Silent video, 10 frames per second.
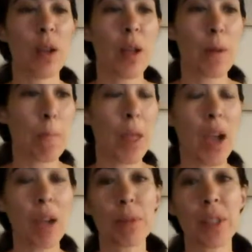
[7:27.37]
So
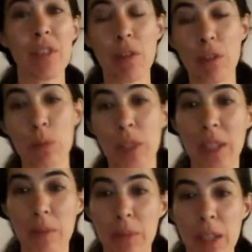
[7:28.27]
I
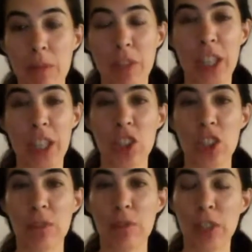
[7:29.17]
believe everyone can
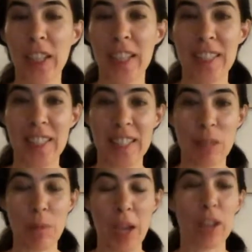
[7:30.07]
become financially
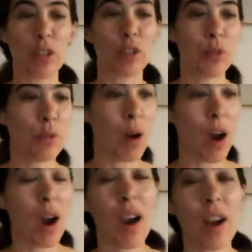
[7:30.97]
free. It doesn't
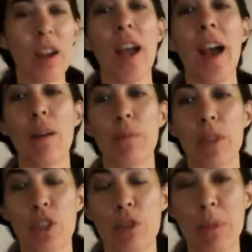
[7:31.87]
matter who you are,
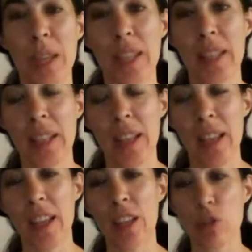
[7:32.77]
how much you
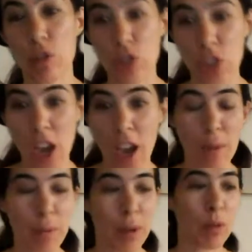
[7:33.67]
make
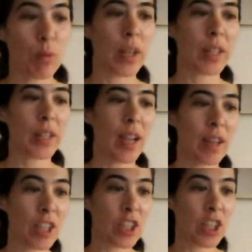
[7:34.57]
in your job,
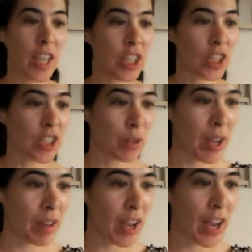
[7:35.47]
what kind of
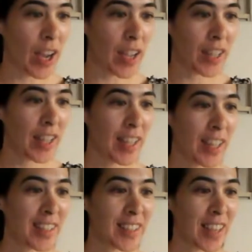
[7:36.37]
education you have.
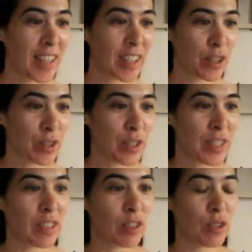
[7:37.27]
Hi,
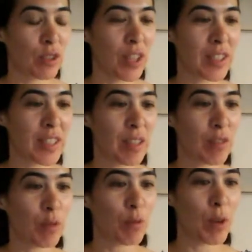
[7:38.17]
Diego Caesar
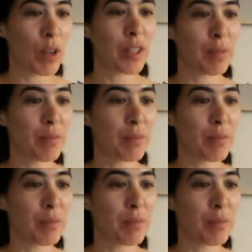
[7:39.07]
2007.